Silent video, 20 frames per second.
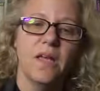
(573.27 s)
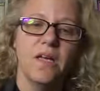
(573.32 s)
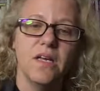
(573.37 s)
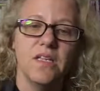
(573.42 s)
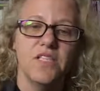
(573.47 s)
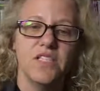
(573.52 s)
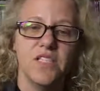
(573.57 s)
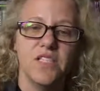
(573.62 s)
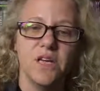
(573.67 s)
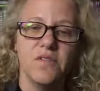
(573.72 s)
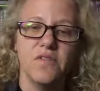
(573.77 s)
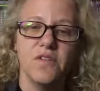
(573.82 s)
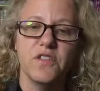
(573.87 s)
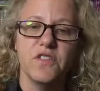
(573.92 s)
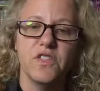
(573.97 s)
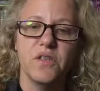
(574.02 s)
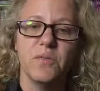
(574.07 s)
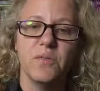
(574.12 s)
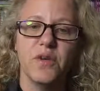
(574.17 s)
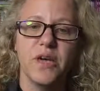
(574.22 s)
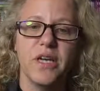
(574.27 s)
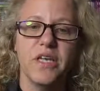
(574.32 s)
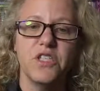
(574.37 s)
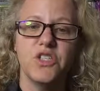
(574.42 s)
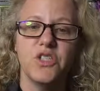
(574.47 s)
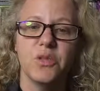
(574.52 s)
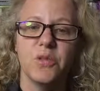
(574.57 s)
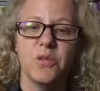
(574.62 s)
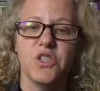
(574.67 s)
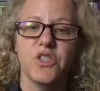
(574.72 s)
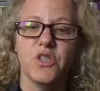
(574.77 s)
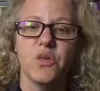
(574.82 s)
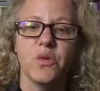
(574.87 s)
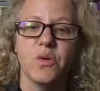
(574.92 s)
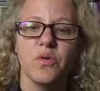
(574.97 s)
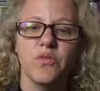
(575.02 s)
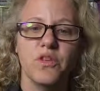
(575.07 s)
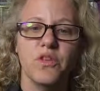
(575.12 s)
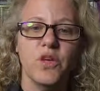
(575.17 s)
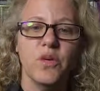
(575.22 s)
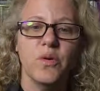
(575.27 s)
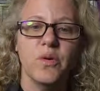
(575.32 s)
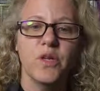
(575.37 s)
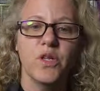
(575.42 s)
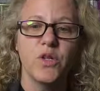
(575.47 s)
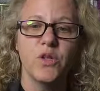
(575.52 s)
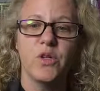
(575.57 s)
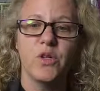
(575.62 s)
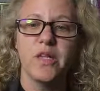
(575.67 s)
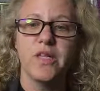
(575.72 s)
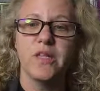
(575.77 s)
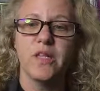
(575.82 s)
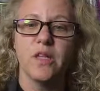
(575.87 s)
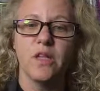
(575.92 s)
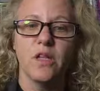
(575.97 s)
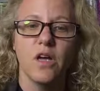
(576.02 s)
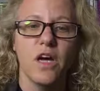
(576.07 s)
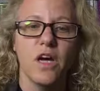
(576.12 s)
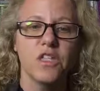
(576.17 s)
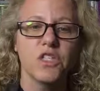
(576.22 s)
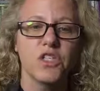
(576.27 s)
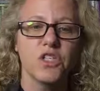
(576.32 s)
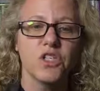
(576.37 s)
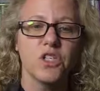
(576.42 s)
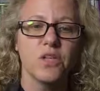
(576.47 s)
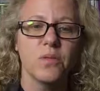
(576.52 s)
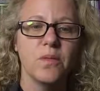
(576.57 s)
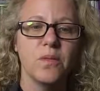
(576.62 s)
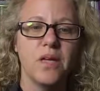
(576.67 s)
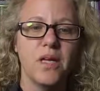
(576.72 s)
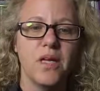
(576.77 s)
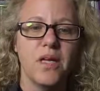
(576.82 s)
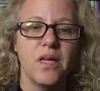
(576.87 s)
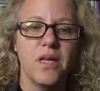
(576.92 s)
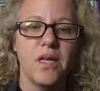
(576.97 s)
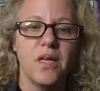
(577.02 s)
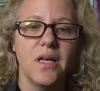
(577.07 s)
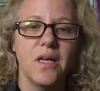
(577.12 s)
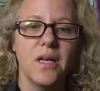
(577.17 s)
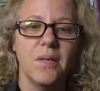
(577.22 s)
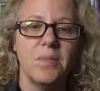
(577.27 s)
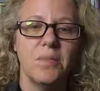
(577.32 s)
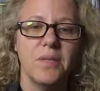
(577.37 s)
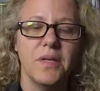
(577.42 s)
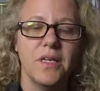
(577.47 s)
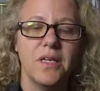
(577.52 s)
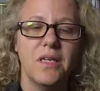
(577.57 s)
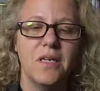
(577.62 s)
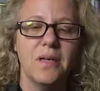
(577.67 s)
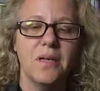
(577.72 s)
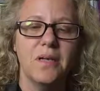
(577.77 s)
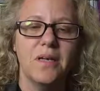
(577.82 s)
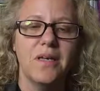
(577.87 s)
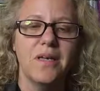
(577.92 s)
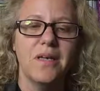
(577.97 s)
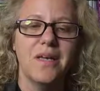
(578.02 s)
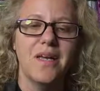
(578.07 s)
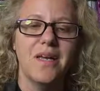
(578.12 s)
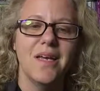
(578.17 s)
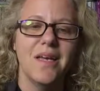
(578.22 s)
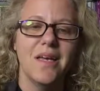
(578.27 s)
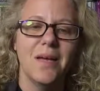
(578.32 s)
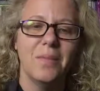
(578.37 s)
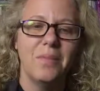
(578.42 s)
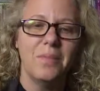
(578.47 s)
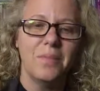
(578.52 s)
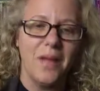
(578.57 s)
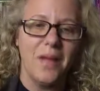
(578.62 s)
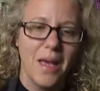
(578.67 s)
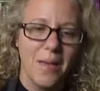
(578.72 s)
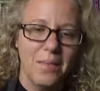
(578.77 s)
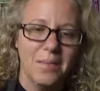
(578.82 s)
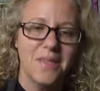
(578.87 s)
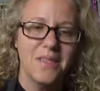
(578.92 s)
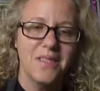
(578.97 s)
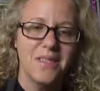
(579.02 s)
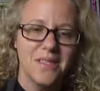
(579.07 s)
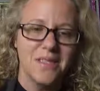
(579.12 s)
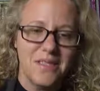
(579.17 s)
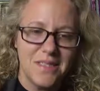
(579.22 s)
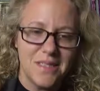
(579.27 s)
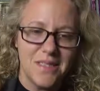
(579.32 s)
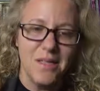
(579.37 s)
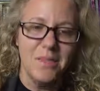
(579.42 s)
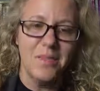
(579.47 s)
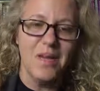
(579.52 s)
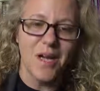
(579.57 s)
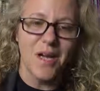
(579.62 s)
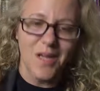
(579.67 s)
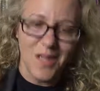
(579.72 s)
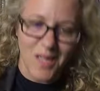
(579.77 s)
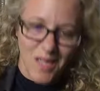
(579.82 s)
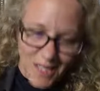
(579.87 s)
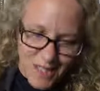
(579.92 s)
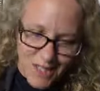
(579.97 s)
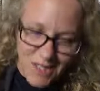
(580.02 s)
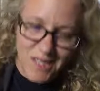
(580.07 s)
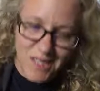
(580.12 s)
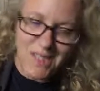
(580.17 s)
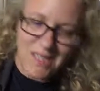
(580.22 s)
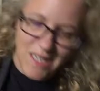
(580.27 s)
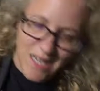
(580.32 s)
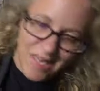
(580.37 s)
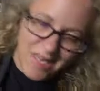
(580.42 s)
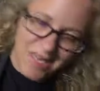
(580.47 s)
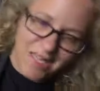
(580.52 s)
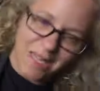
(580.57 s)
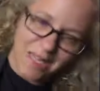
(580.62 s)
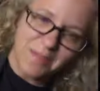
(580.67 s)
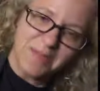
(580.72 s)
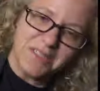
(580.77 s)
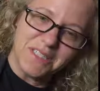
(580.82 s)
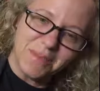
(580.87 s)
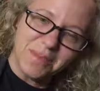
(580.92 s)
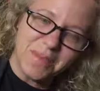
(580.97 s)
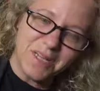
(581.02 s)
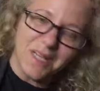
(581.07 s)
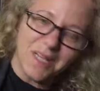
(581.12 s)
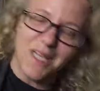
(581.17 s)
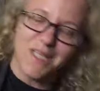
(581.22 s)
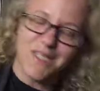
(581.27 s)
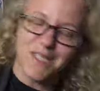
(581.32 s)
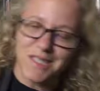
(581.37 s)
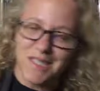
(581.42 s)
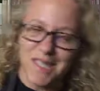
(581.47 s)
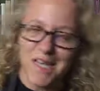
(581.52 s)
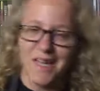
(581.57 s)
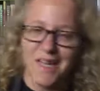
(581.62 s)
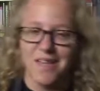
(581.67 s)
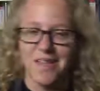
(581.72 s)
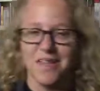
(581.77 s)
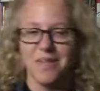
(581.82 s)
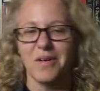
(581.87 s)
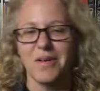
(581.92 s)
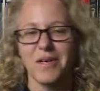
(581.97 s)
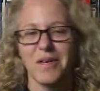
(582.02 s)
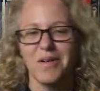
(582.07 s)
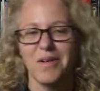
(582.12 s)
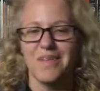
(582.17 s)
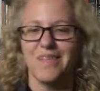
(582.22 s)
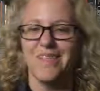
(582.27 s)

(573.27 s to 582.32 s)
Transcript: Cell phones and brain tumors, a review including the long-term epidemiologic data. There we go.